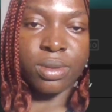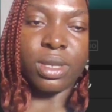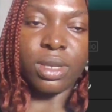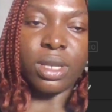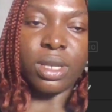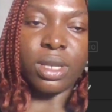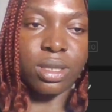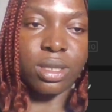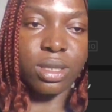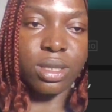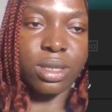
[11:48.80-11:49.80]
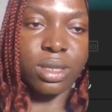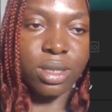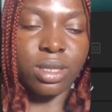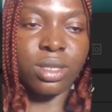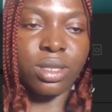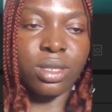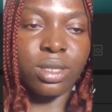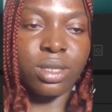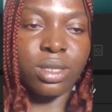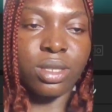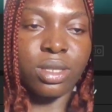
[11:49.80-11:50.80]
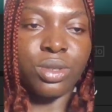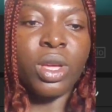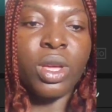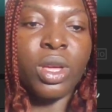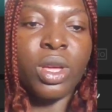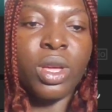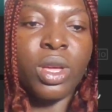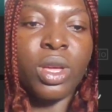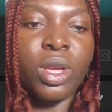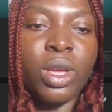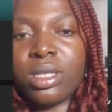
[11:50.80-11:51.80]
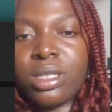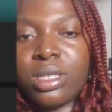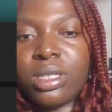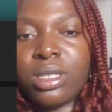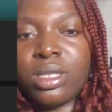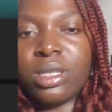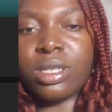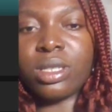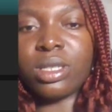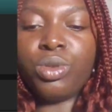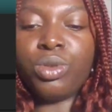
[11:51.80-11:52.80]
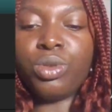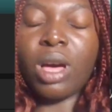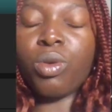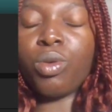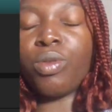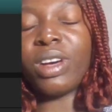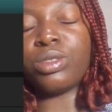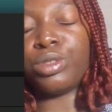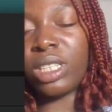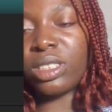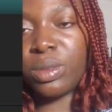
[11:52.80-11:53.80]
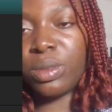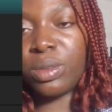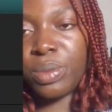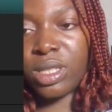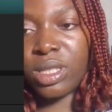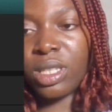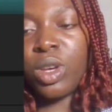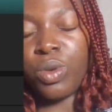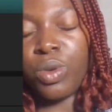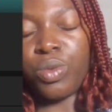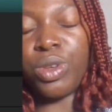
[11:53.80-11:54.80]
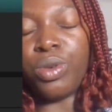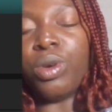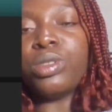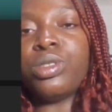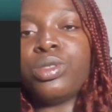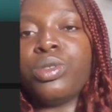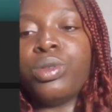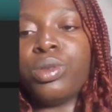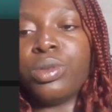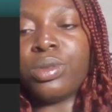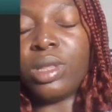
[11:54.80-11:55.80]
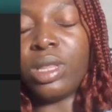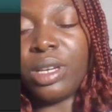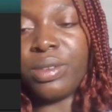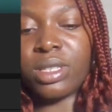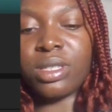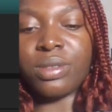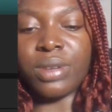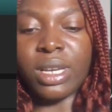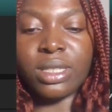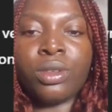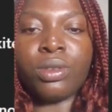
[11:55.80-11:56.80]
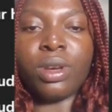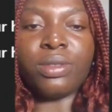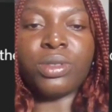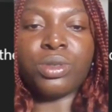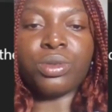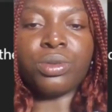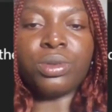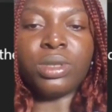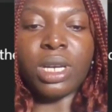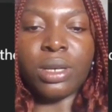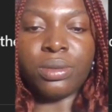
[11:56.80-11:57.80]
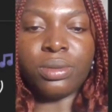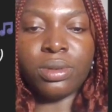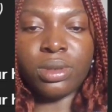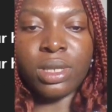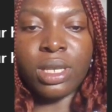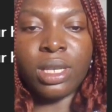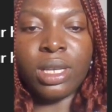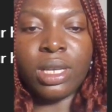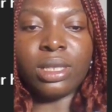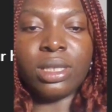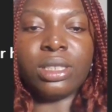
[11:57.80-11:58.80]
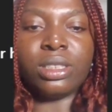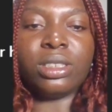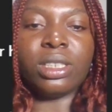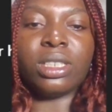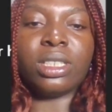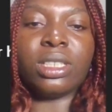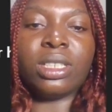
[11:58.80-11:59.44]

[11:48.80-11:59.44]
Yes, that's it. So what we're going to do, you can see you now go over to ChatGPT where you got your lyrics, right? You have to scroll down and then check.